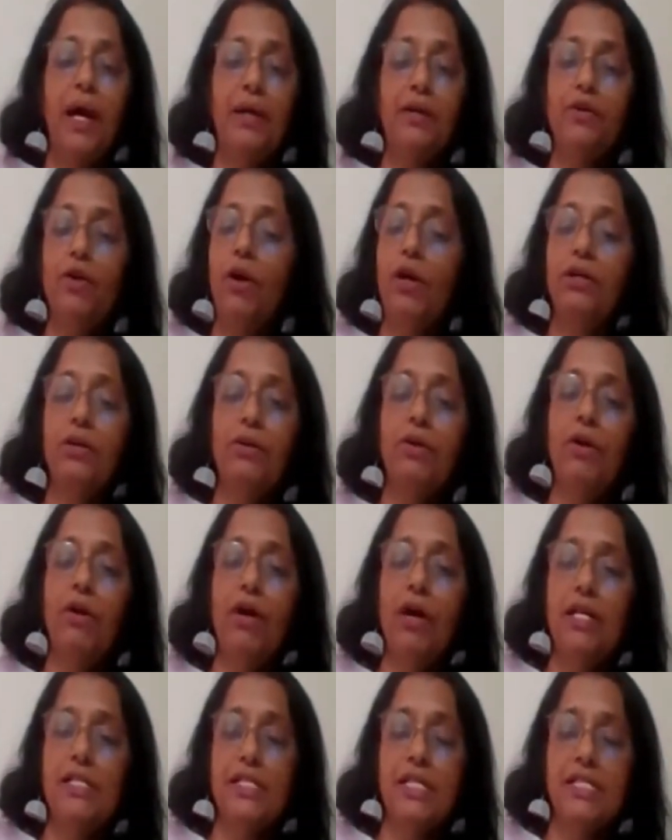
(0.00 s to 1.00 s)
and not
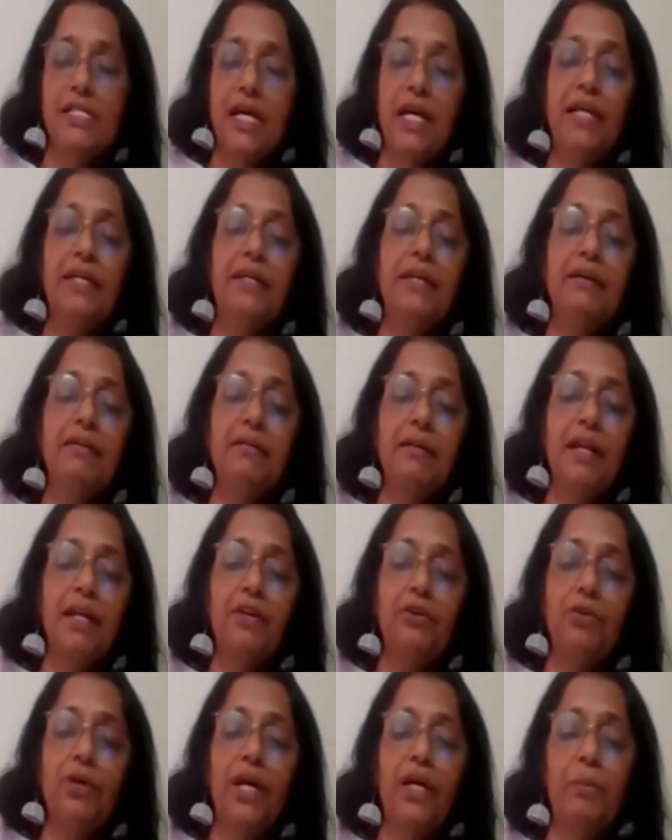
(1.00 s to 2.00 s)
law as a side
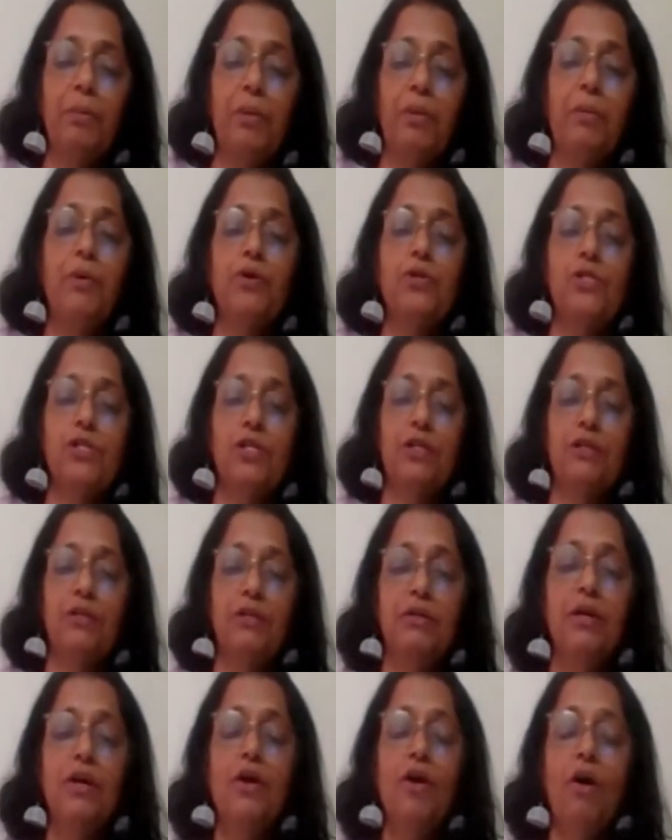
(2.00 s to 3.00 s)
degree to get
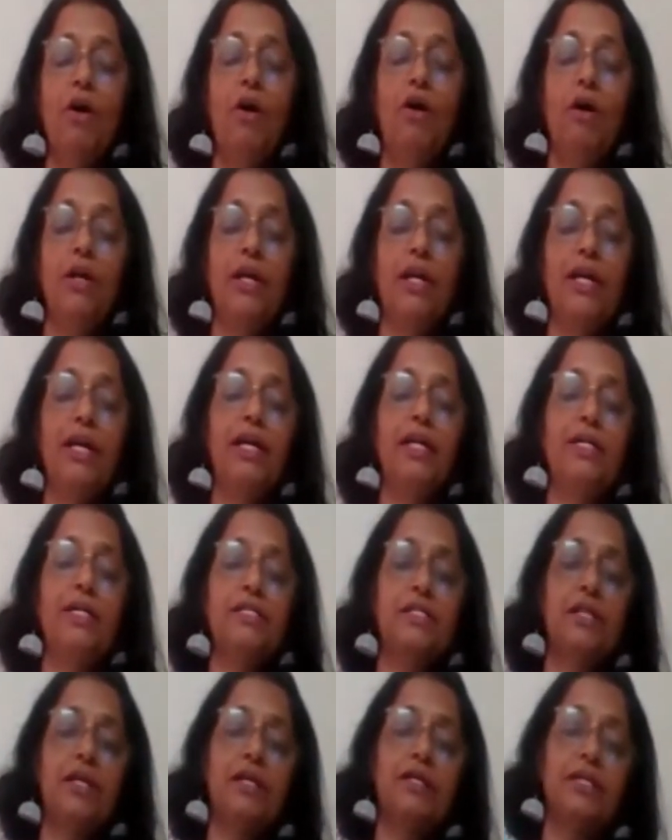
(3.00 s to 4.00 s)
promotion or an
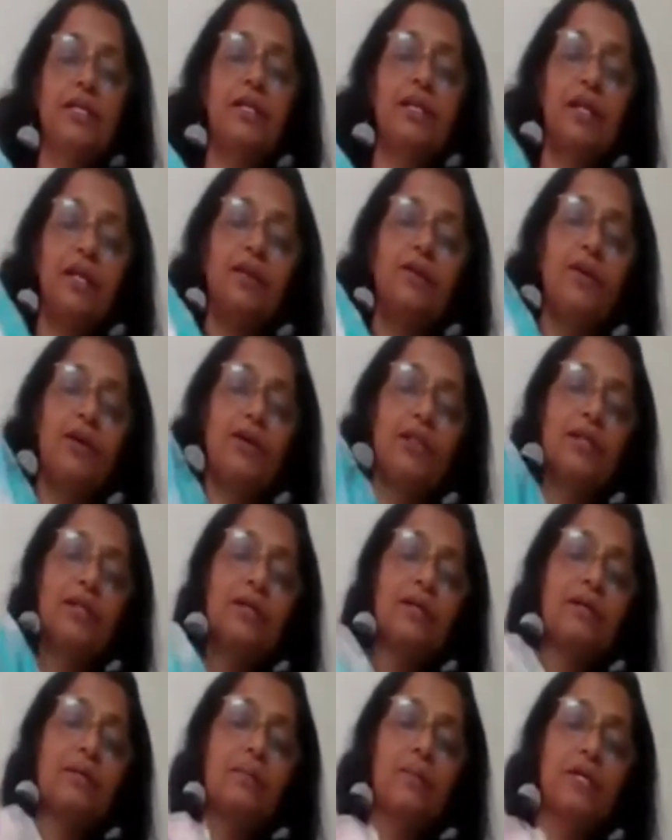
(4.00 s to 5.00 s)
additional degree on
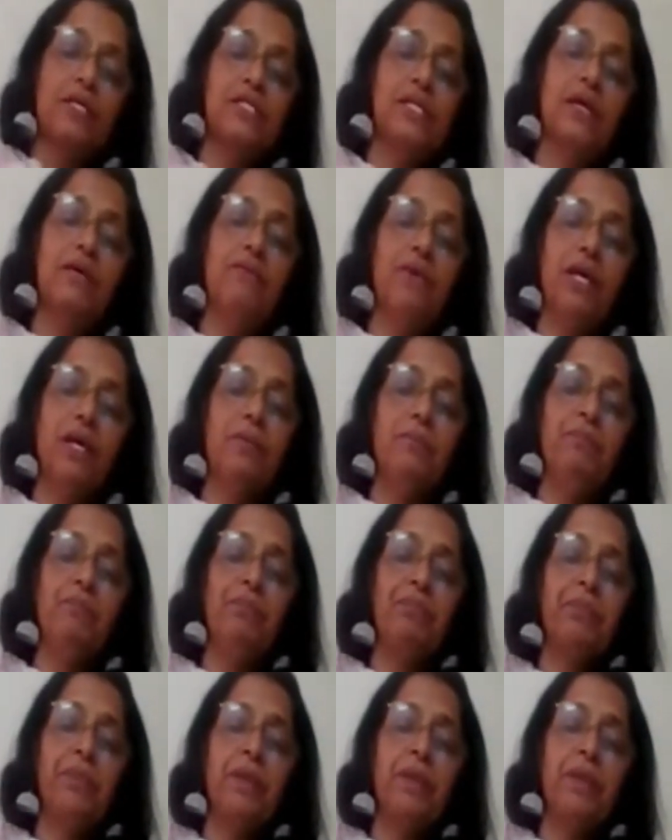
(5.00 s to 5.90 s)
the CV.